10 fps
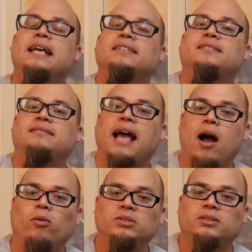
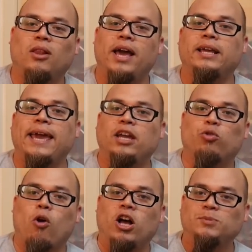Sounds like a
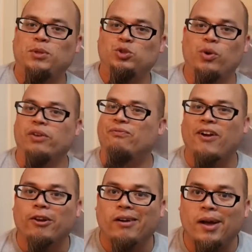cross between
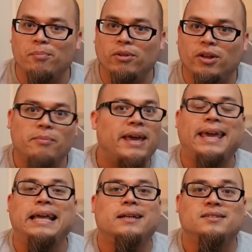Fire Emblem
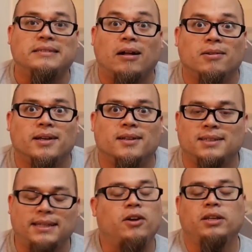and Zelda,
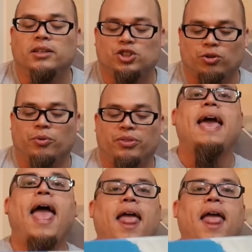to tell you the truth.